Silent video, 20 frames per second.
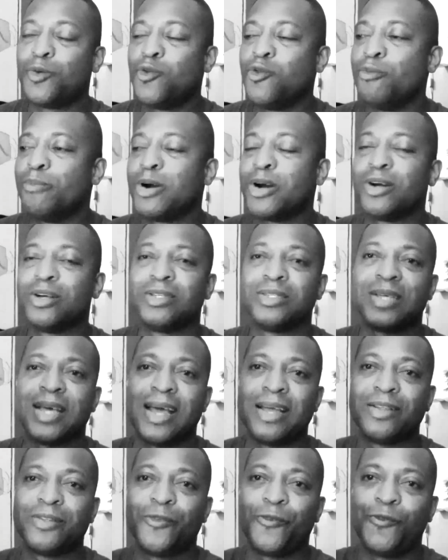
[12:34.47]
rumors
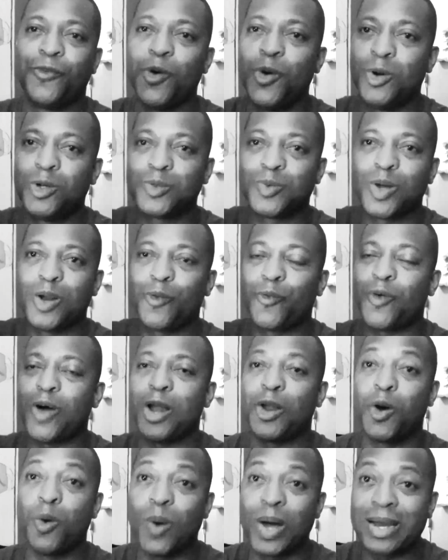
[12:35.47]
and fools will
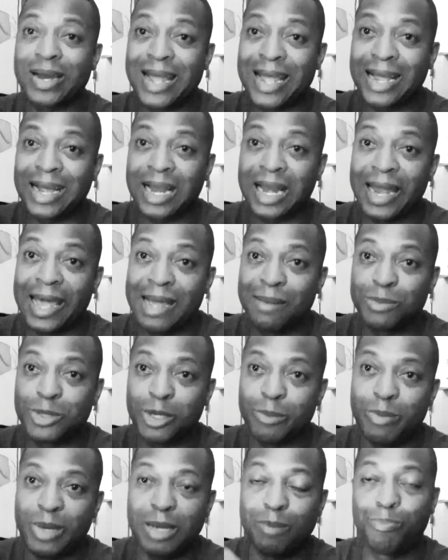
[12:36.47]
follow what they claim
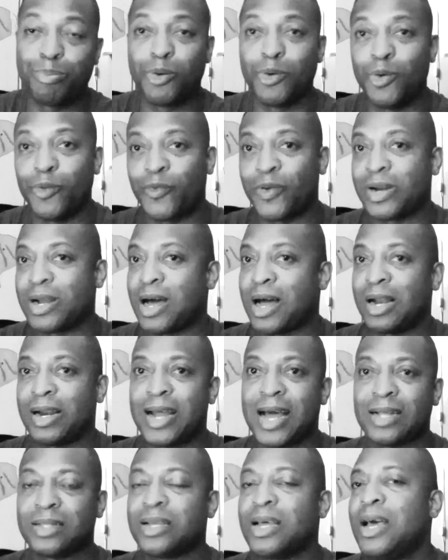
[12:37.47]
to be proof and all
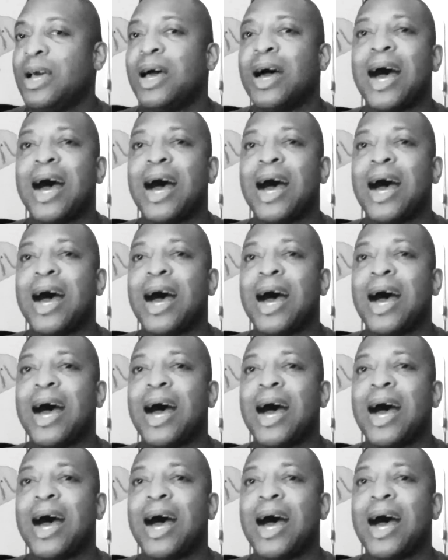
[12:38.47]
that.